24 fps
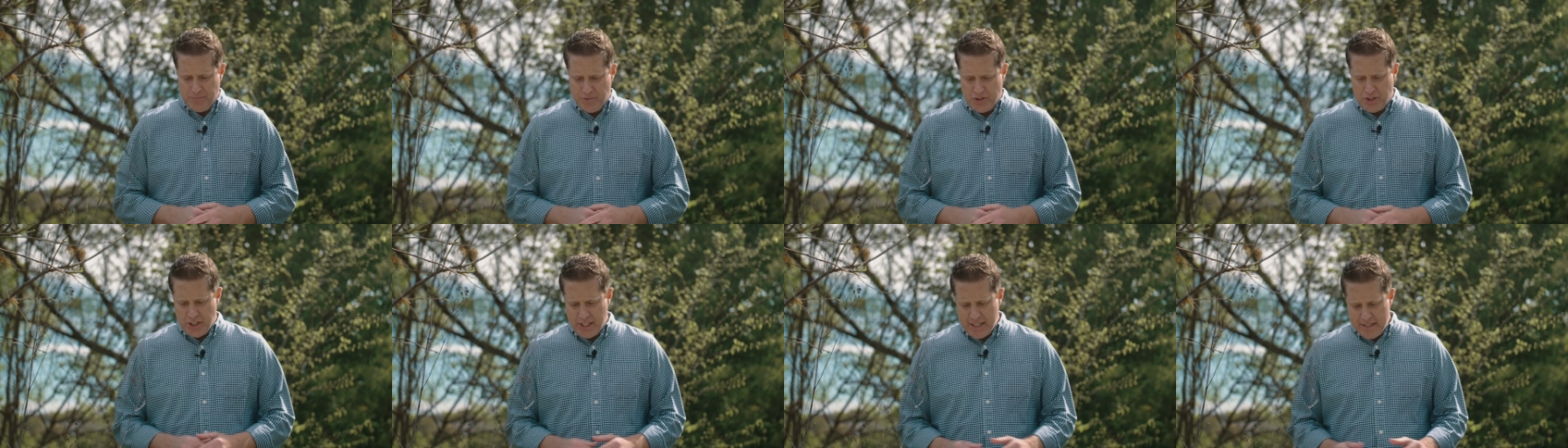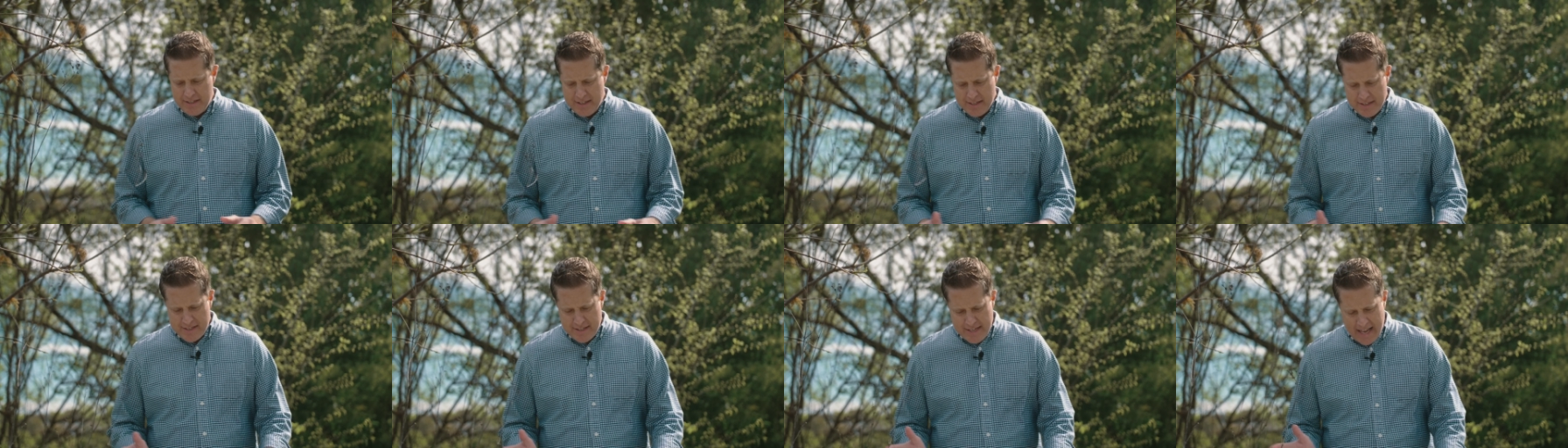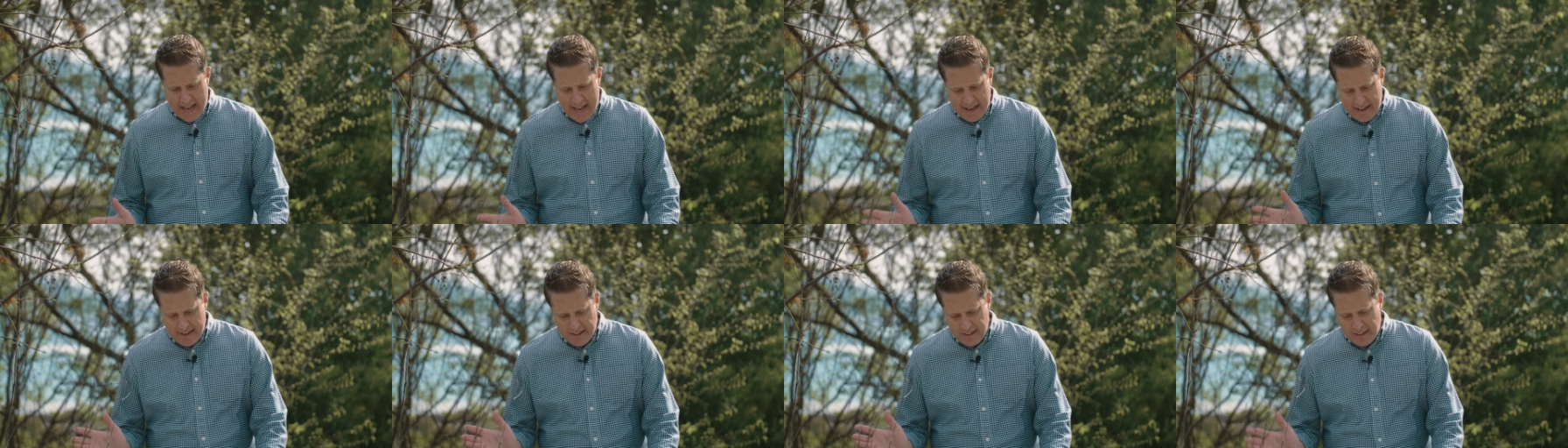Jesus
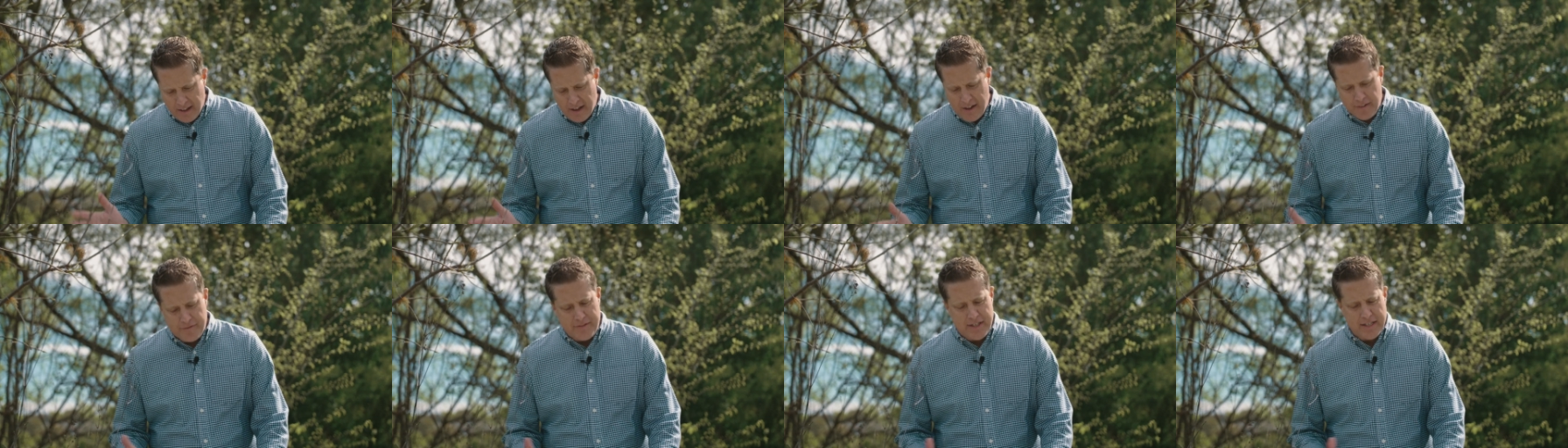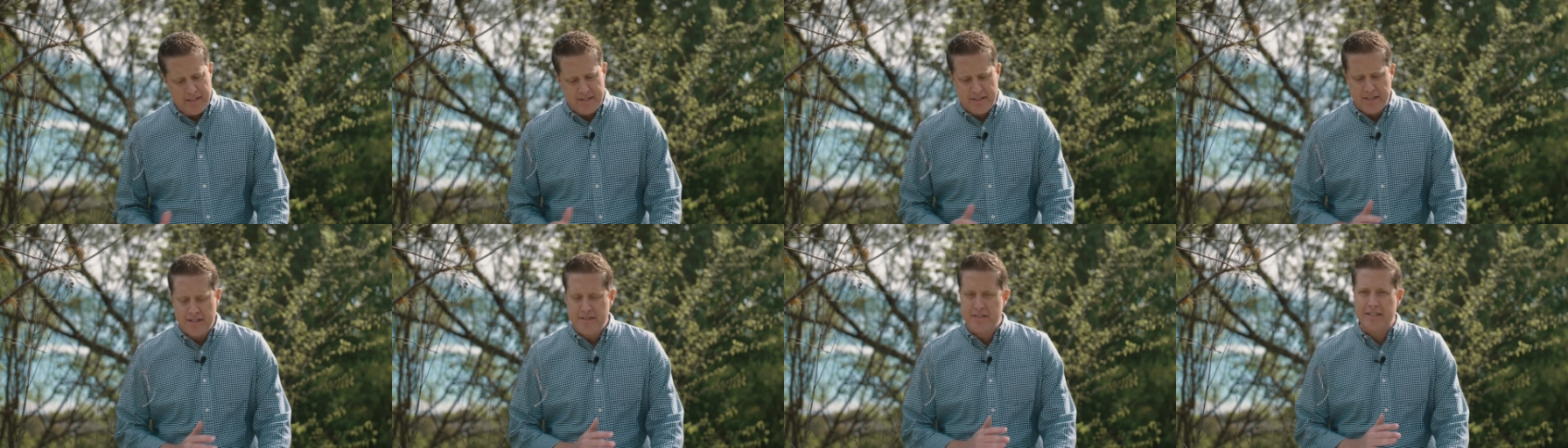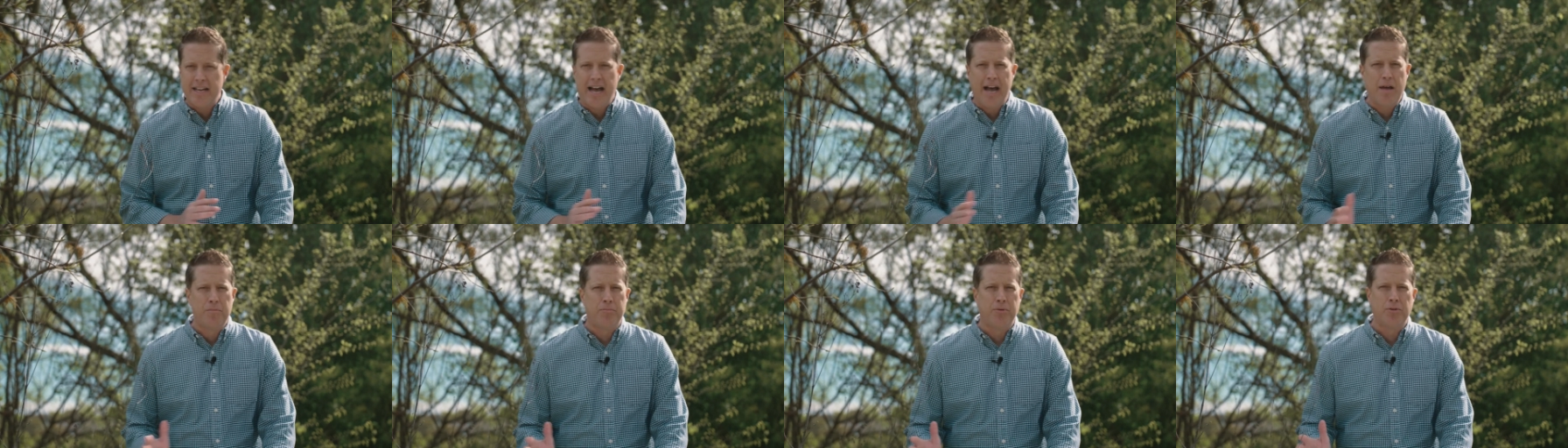had loved his
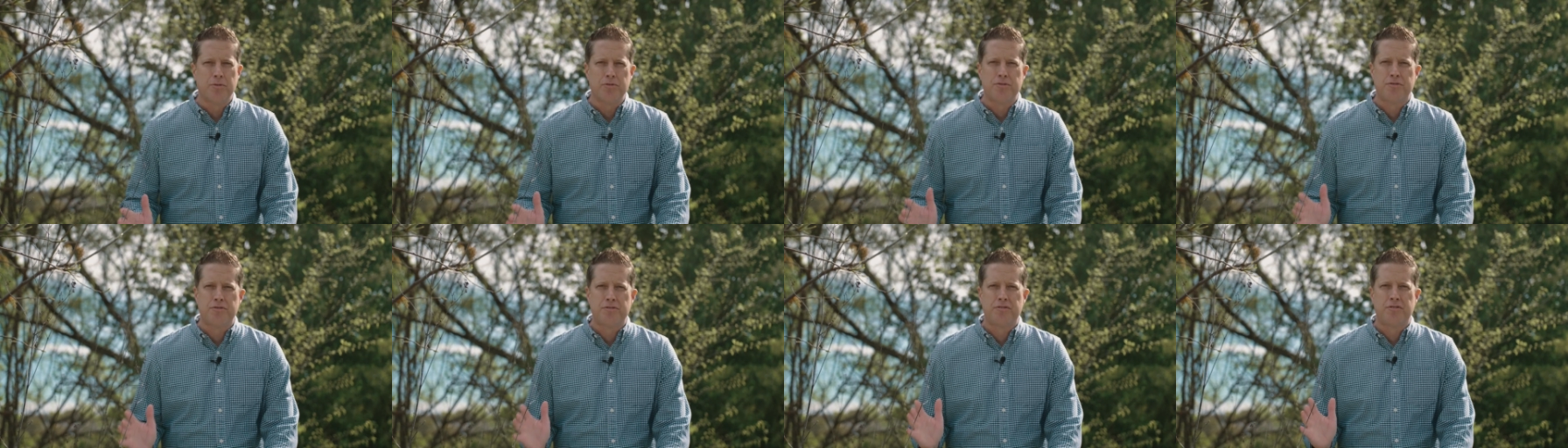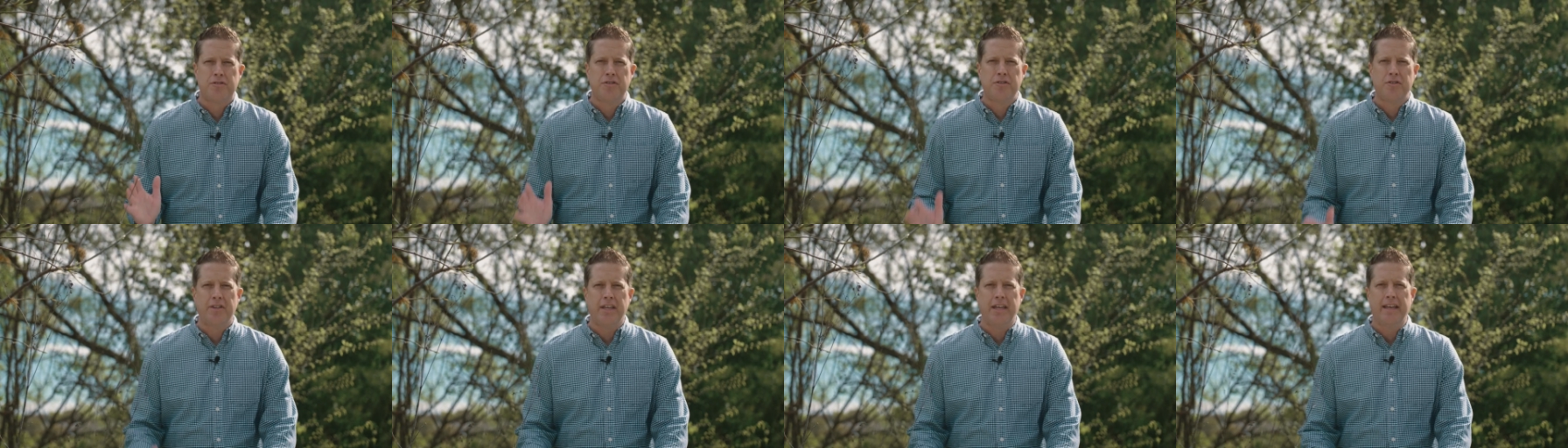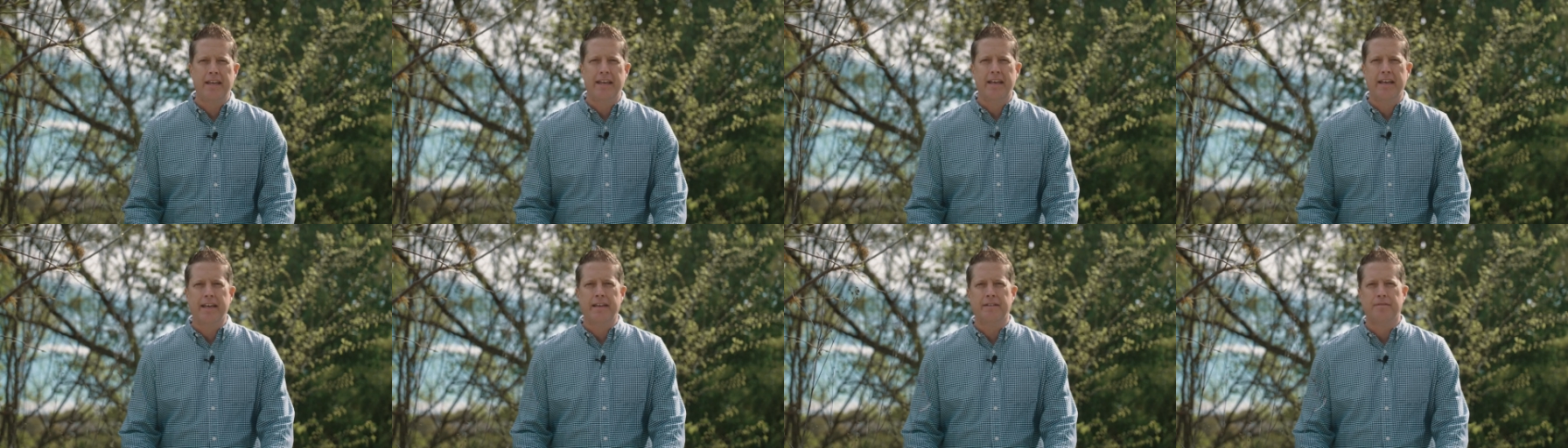disciples to
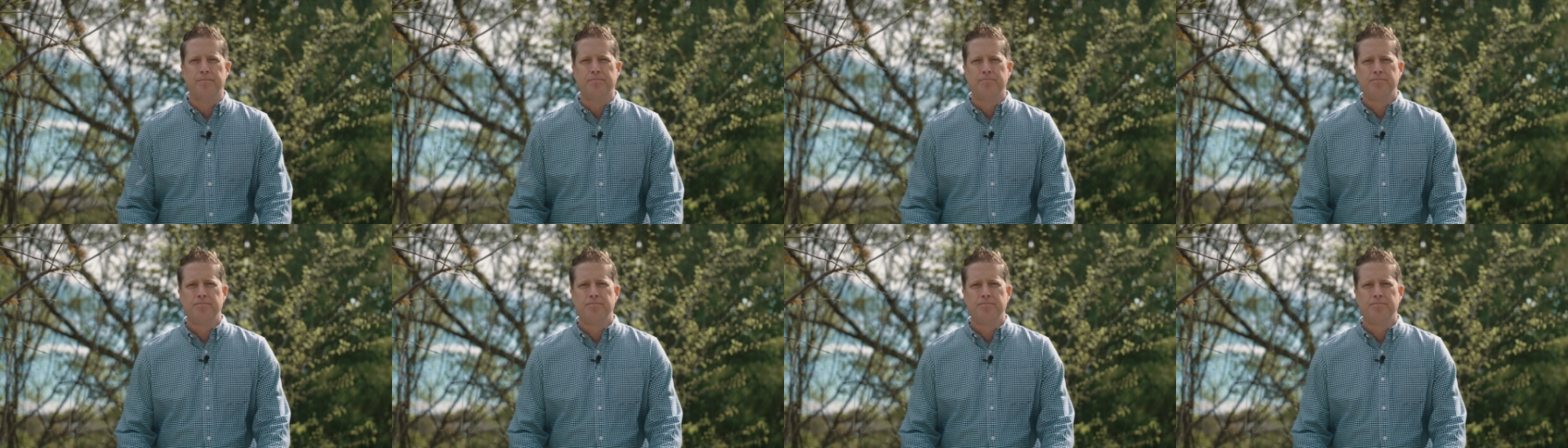the end,